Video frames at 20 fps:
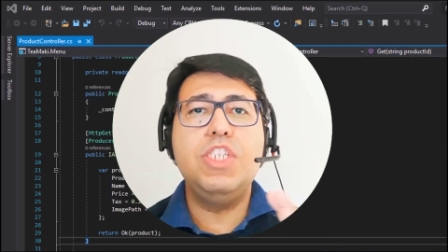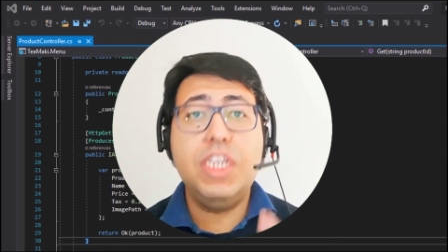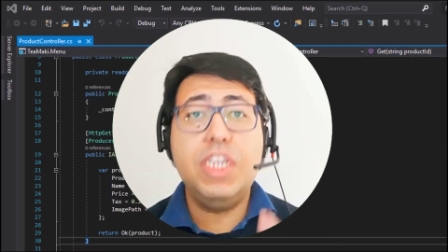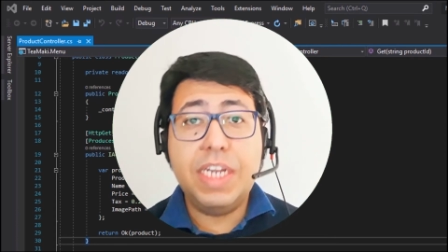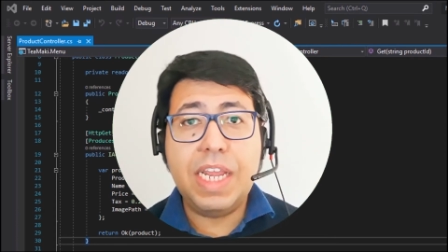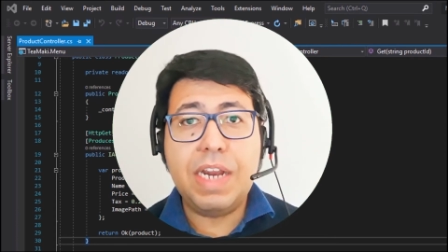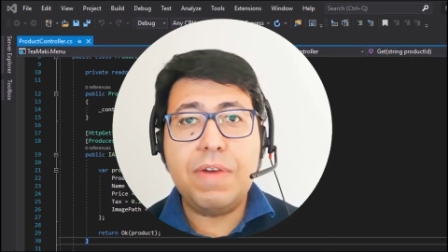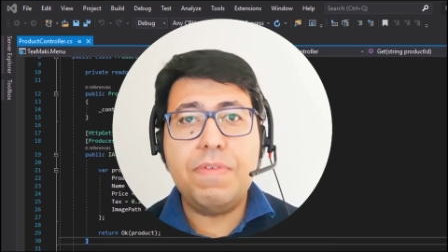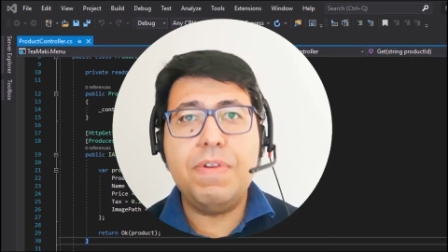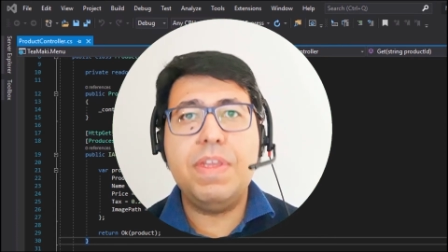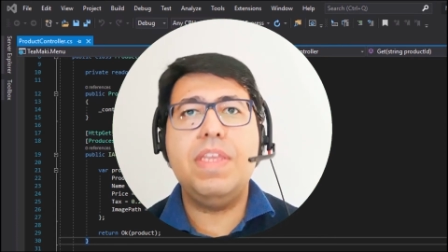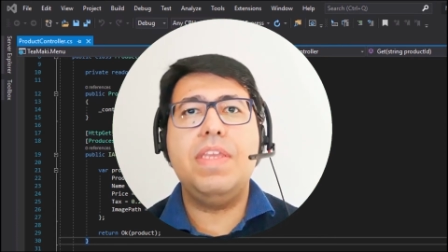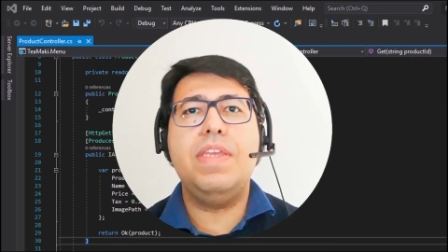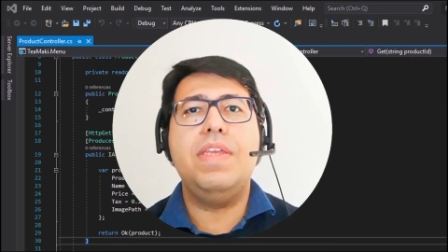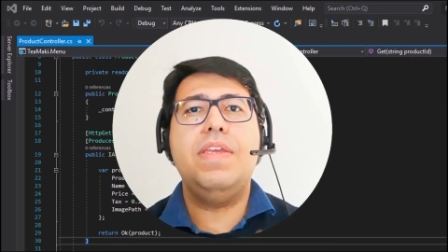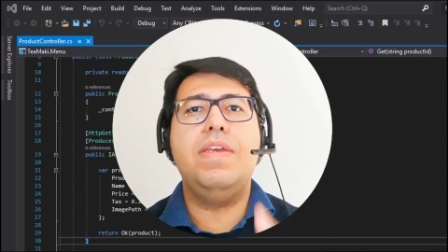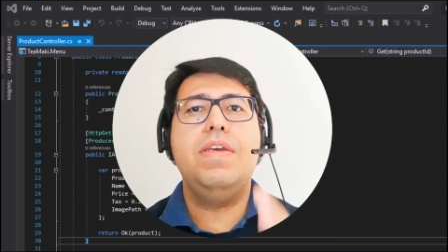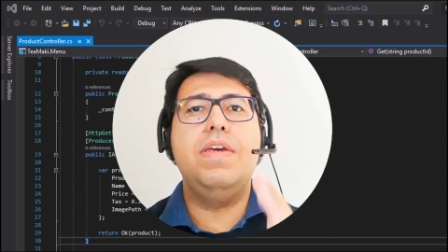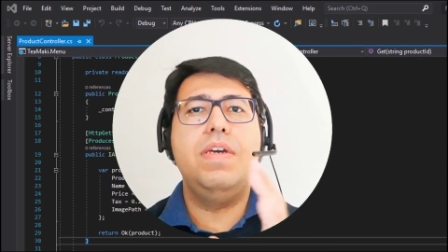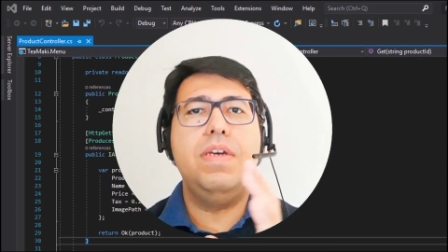
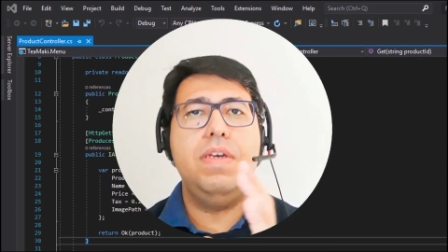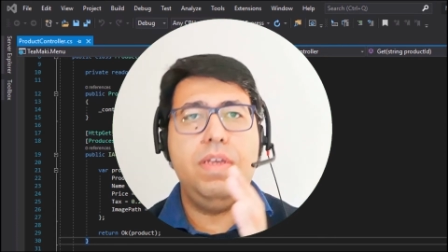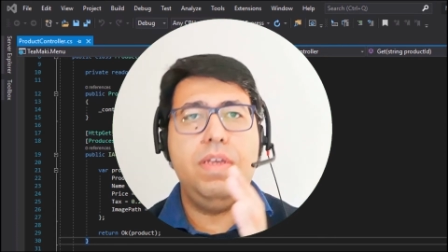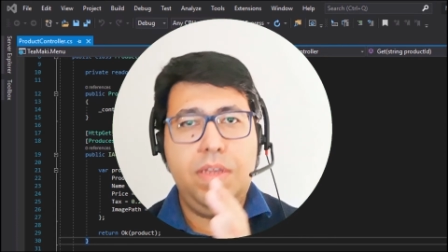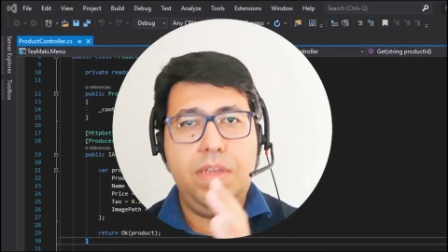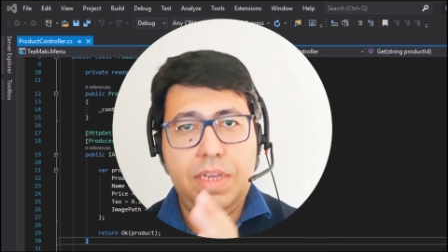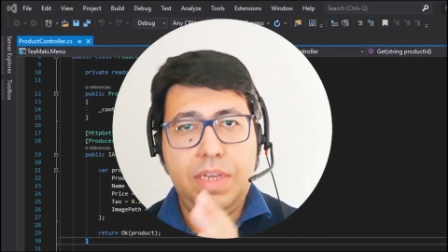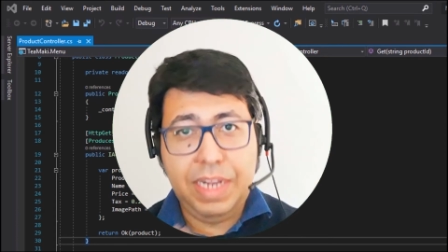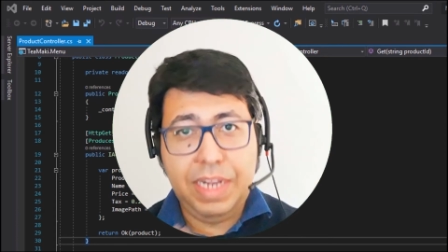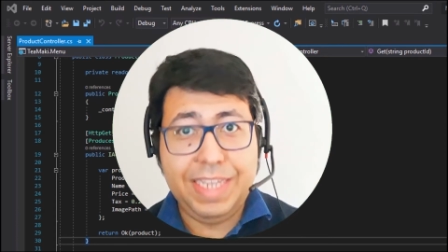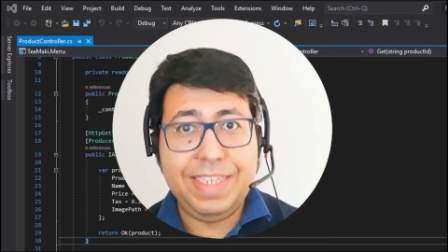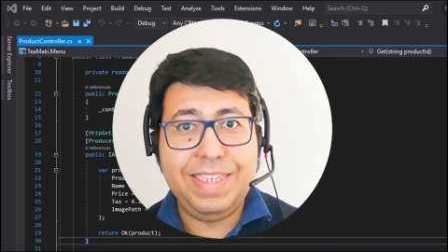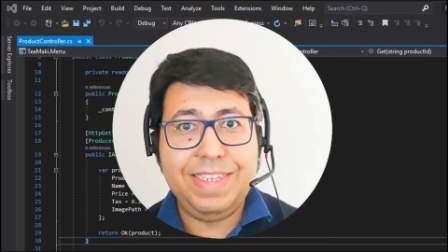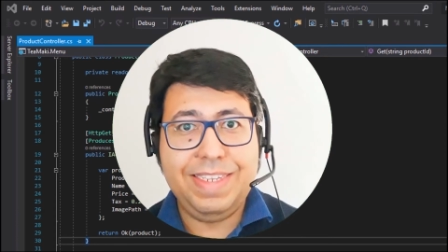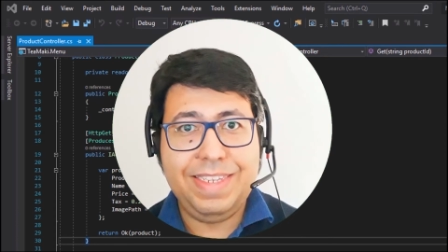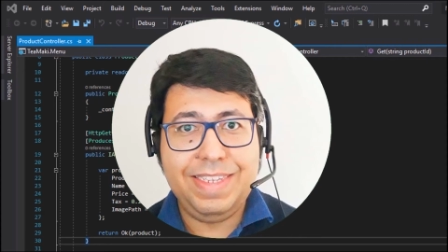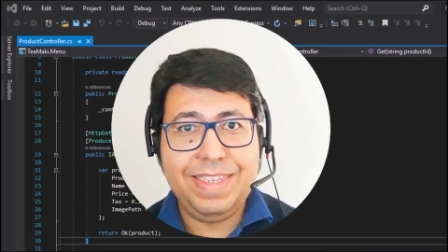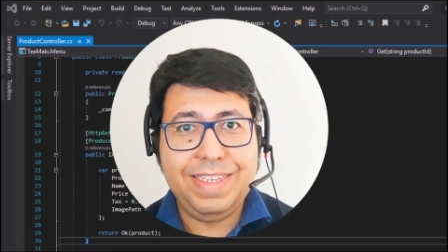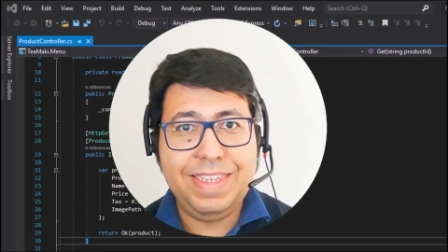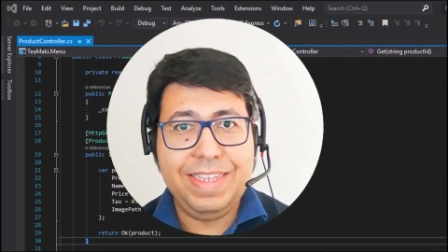generic
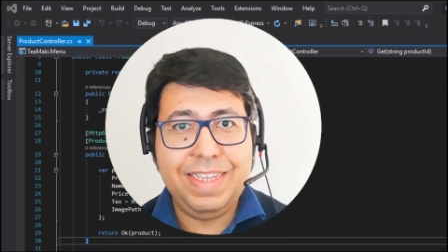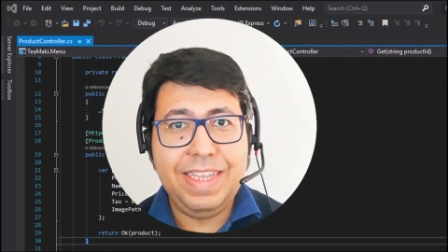class.